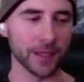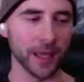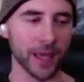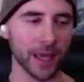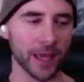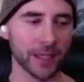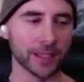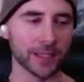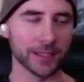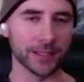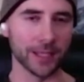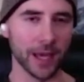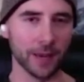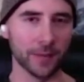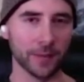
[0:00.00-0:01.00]
And at the
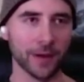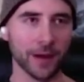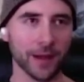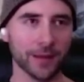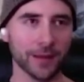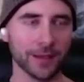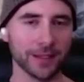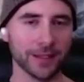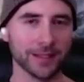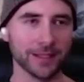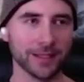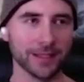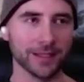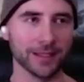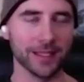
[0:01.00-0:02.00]
time, I think I
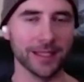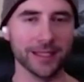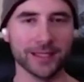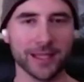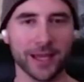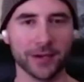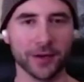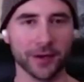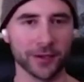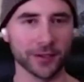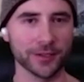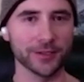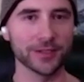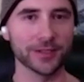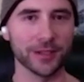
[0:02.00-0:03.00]
did uh,
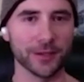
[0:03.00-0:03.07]
articles.